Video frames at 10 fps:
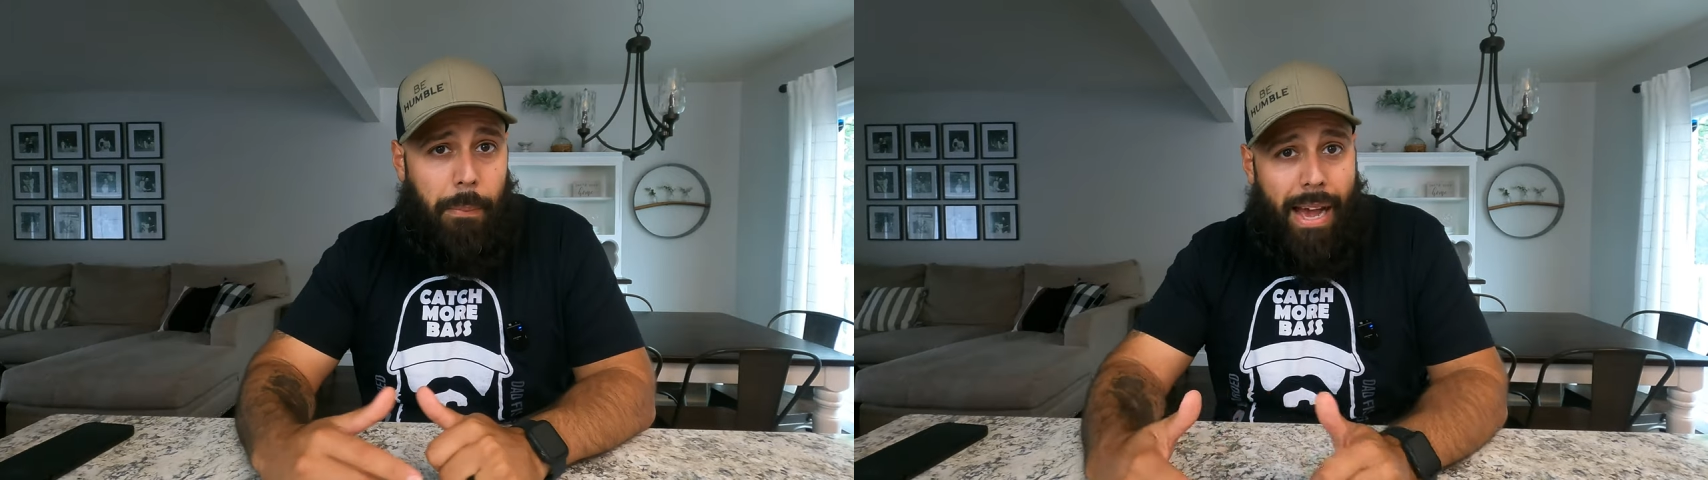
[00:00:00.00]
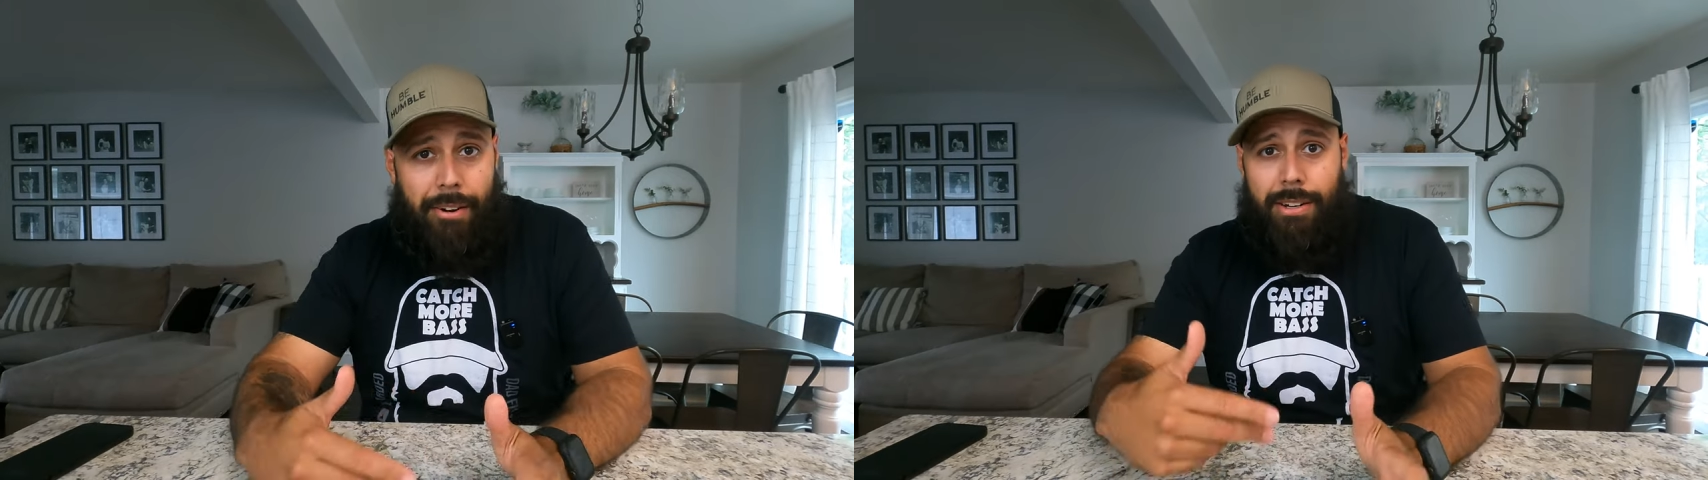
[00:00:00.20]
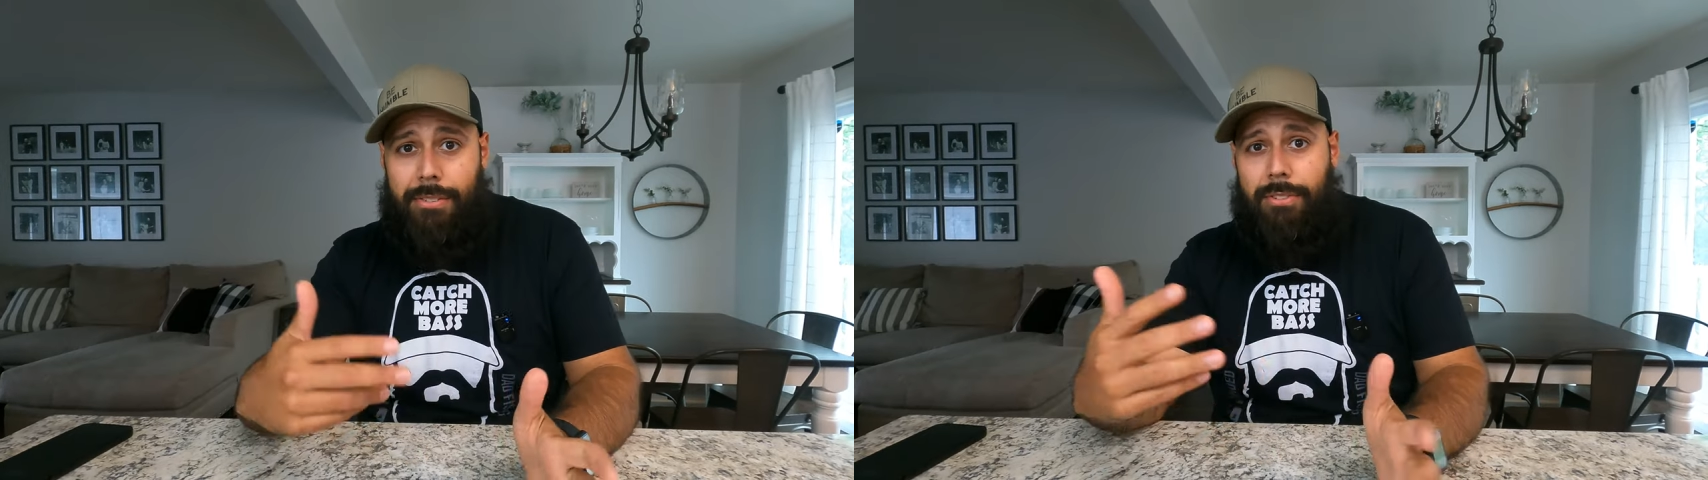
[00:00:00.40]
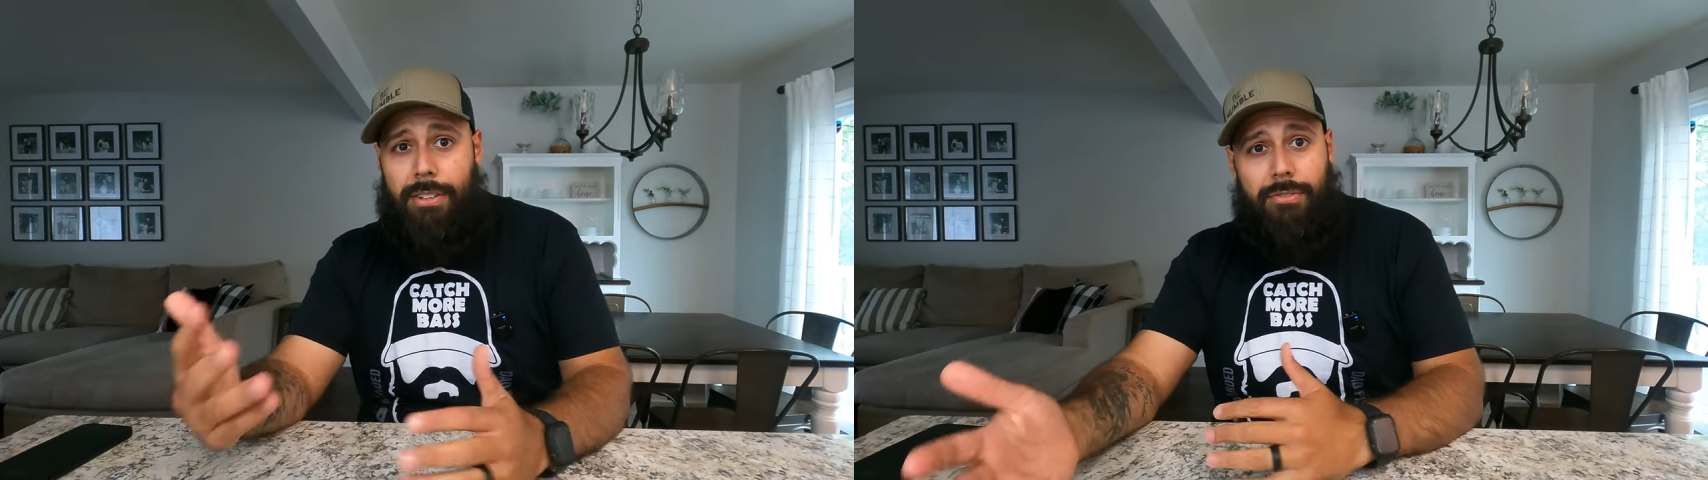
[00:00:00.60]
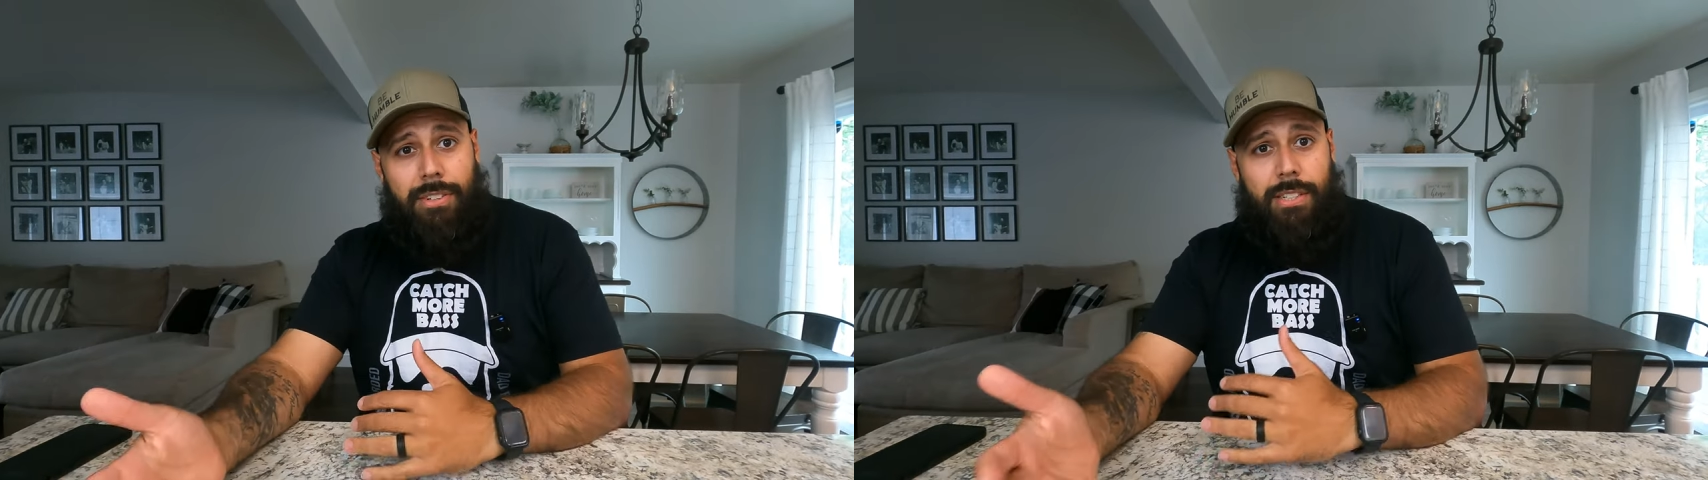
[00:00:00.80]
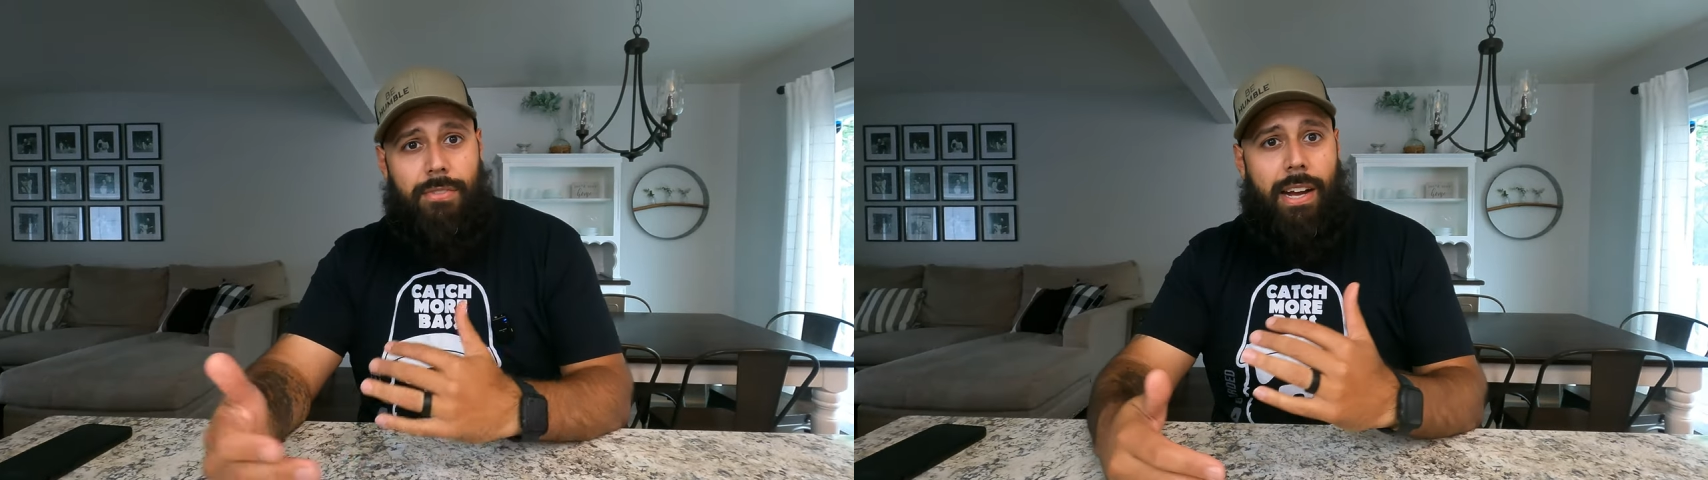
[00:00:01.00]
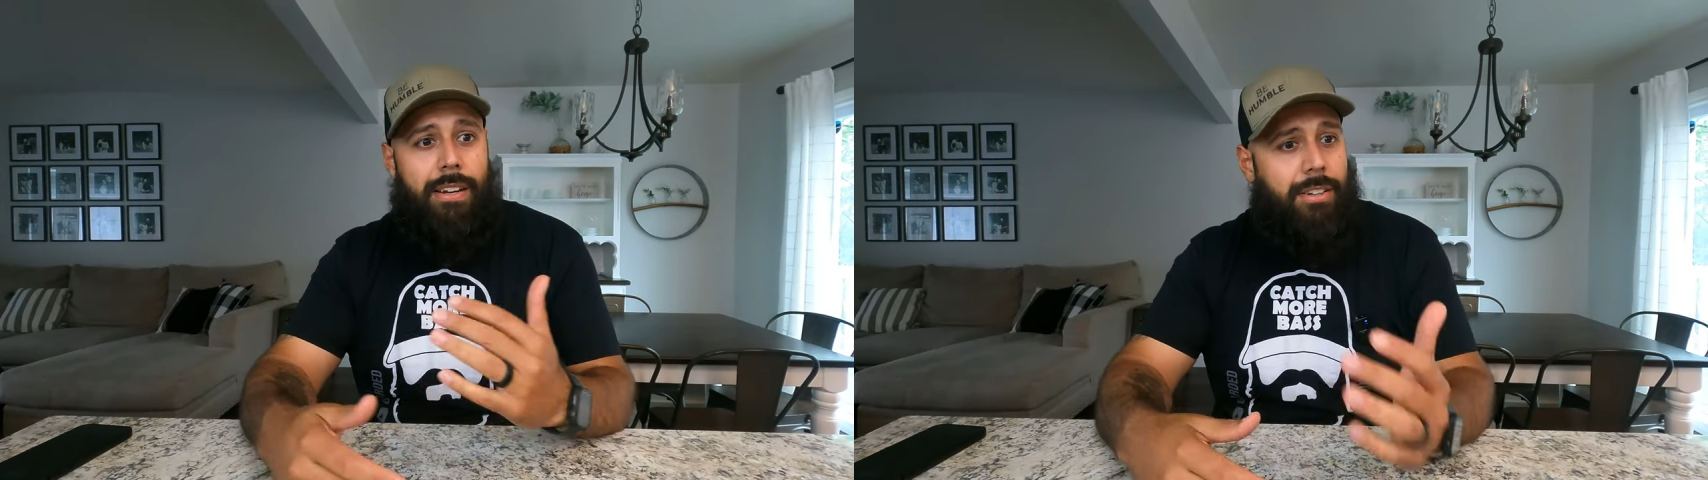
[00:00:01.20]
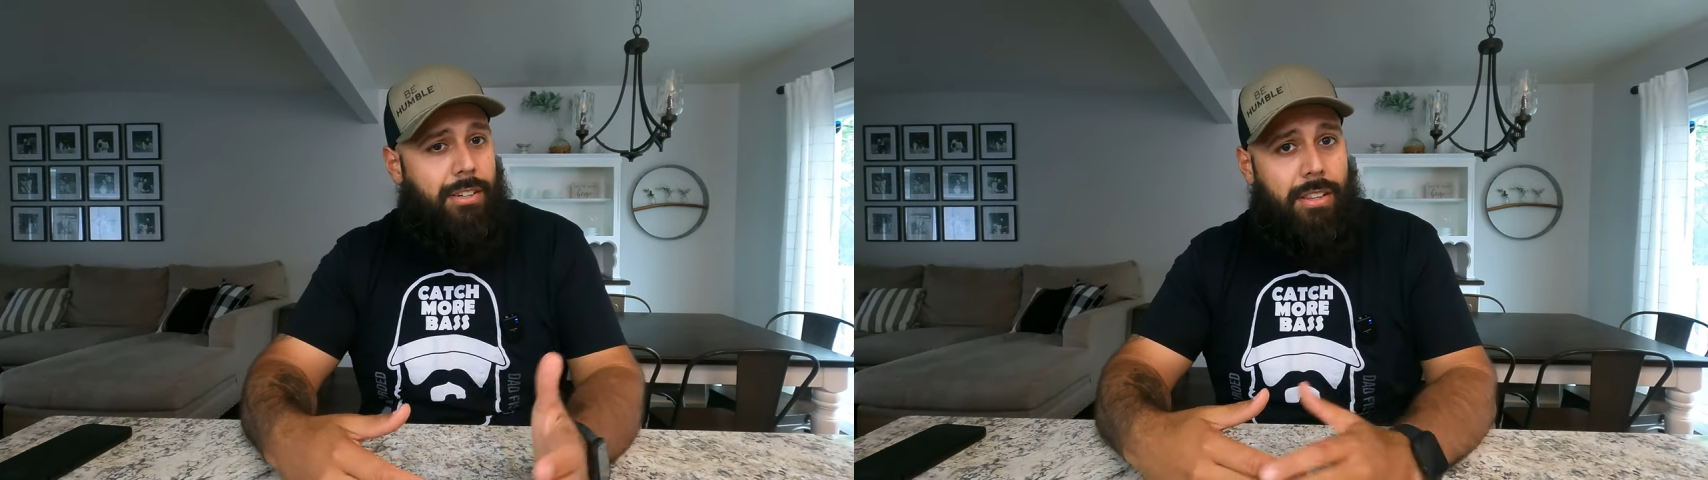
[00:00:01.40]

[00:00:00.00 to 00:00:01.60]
battery for your fish finder,